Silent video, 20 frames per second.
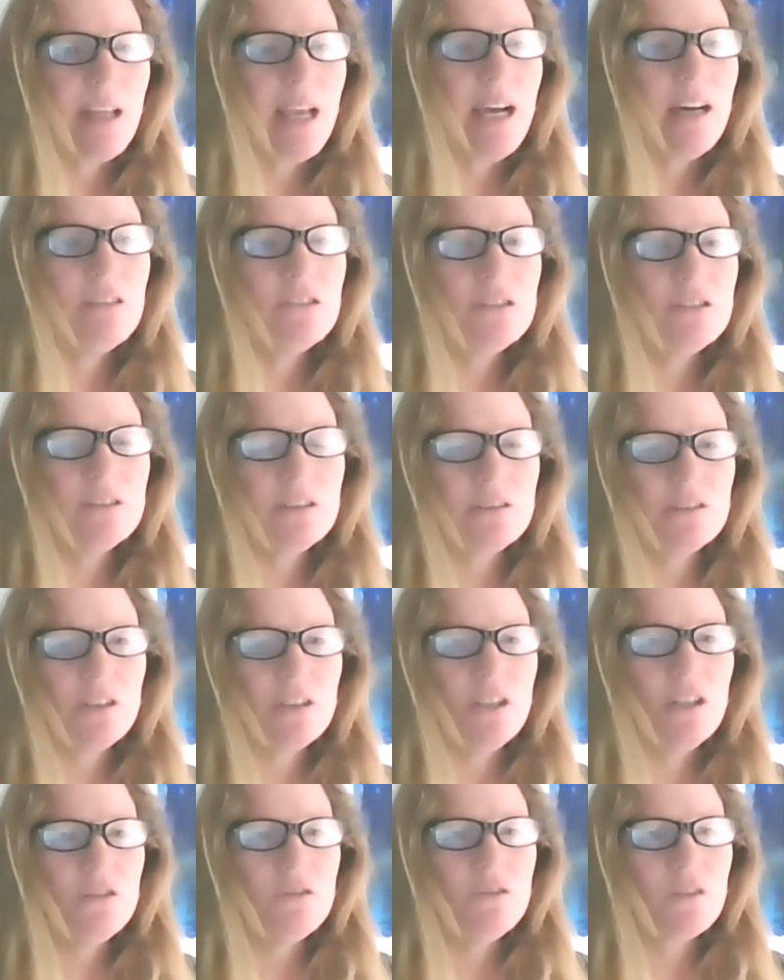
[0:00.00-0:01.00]
houses
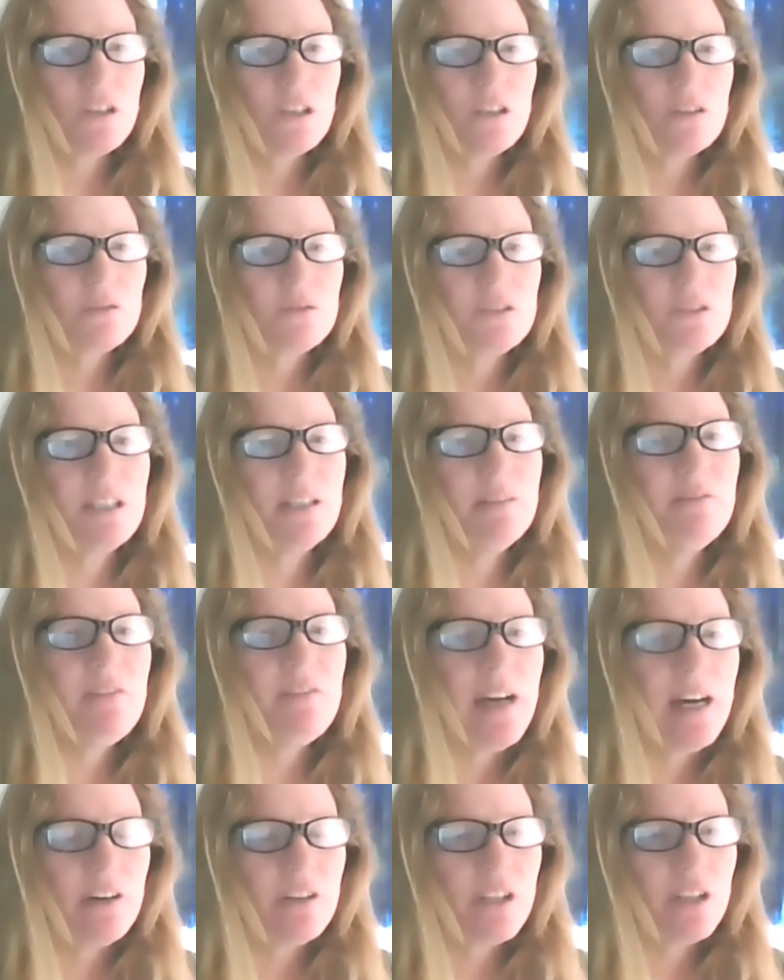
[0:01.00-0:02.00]
over some
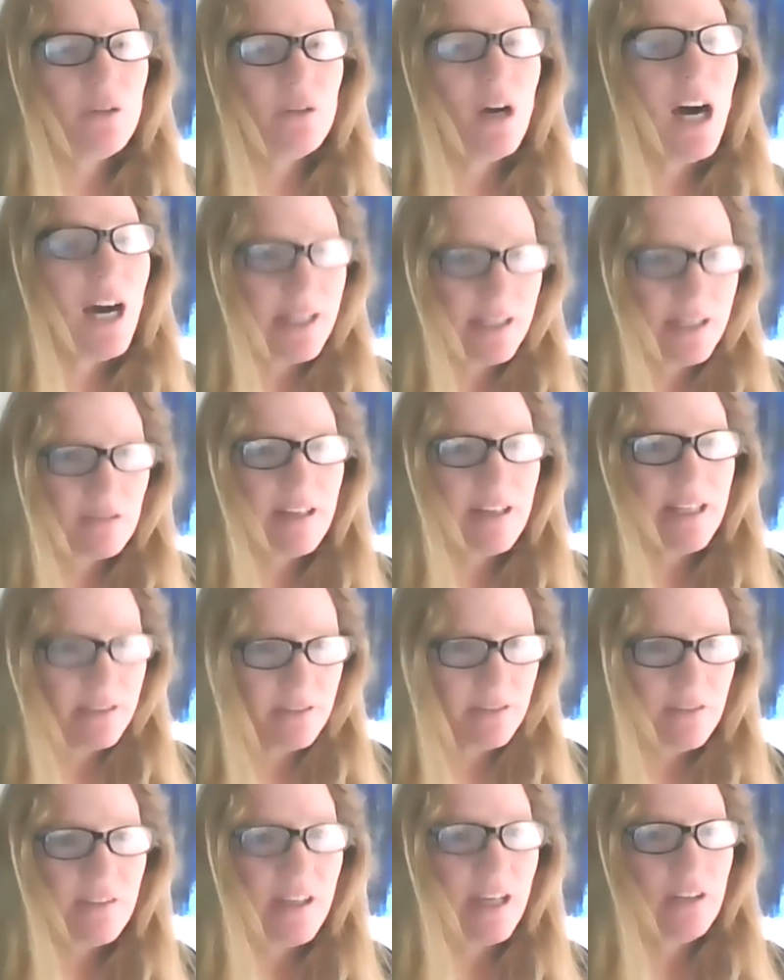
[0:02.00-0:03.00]
value, higher
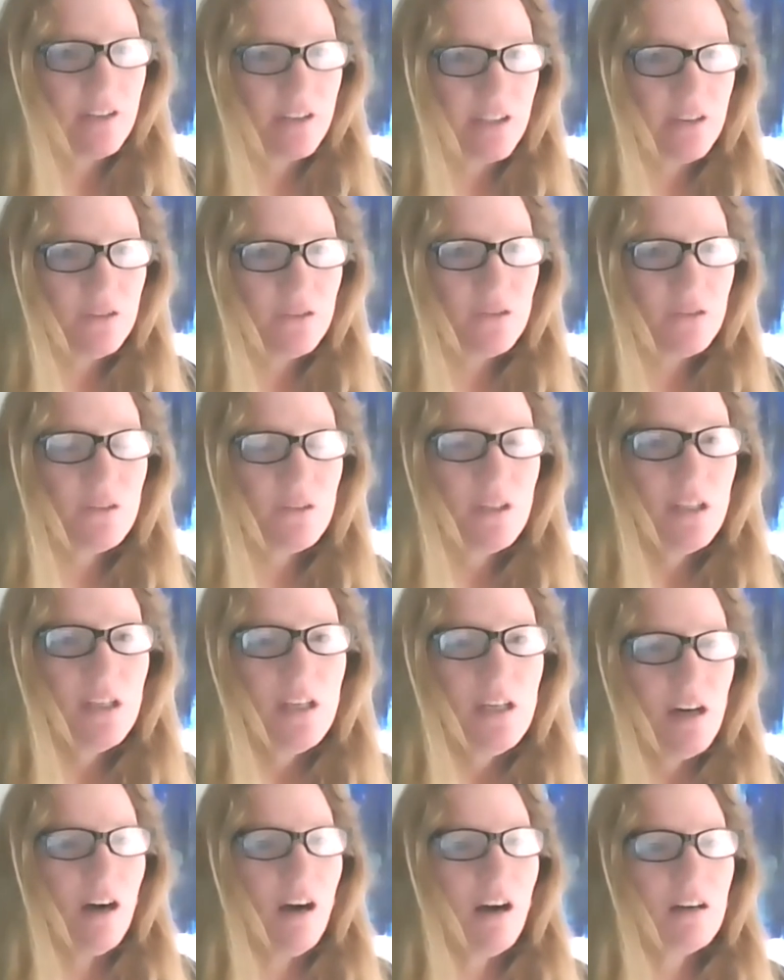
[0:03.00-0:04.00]
end values,
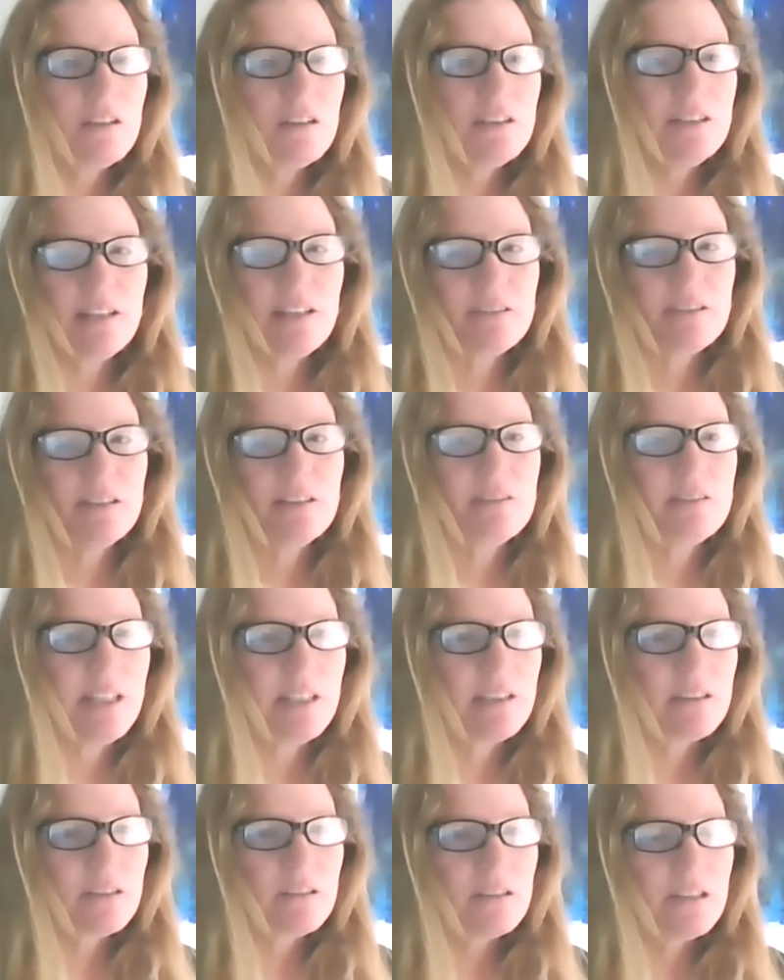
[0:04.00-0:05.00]
aren't
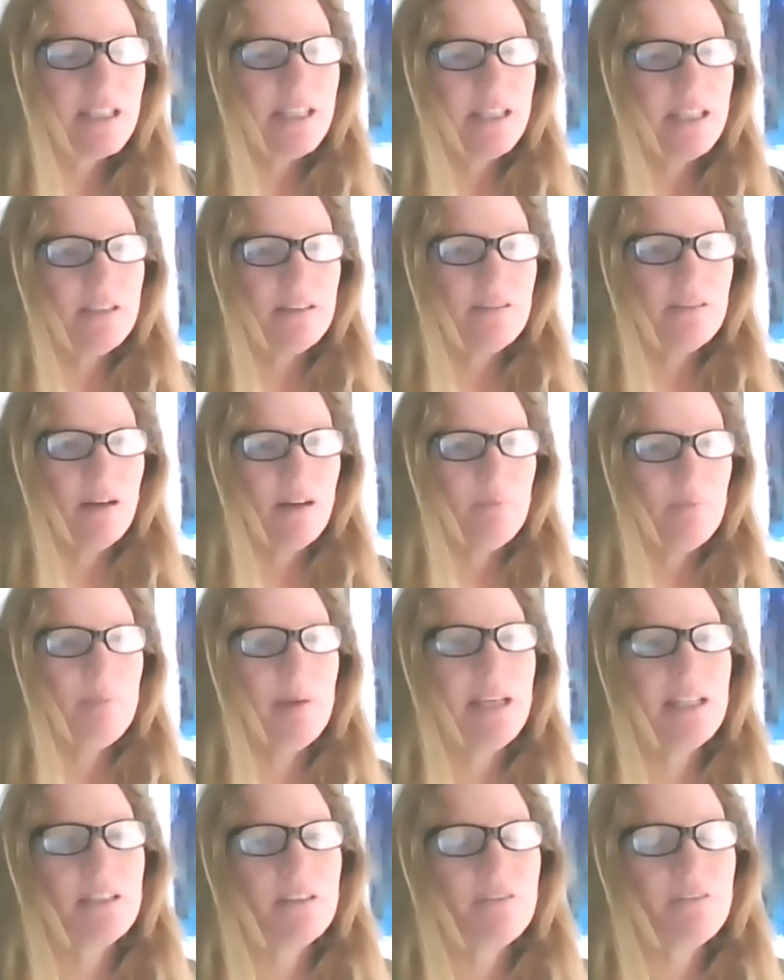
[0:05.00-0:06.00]
necessarily
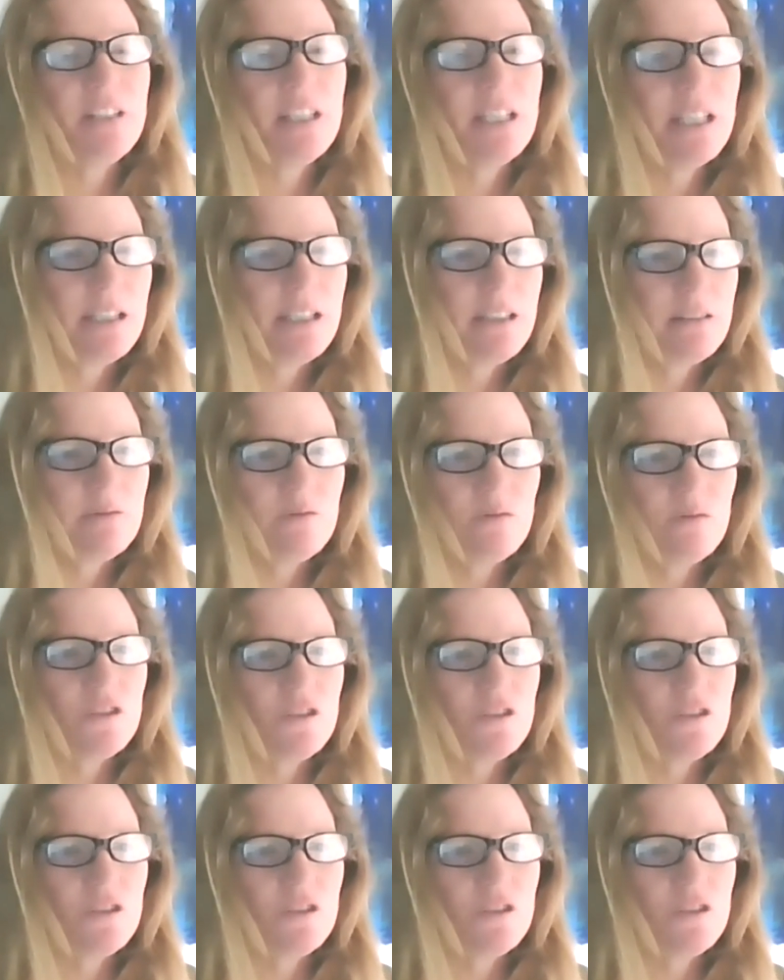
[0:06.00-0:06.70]
benefiting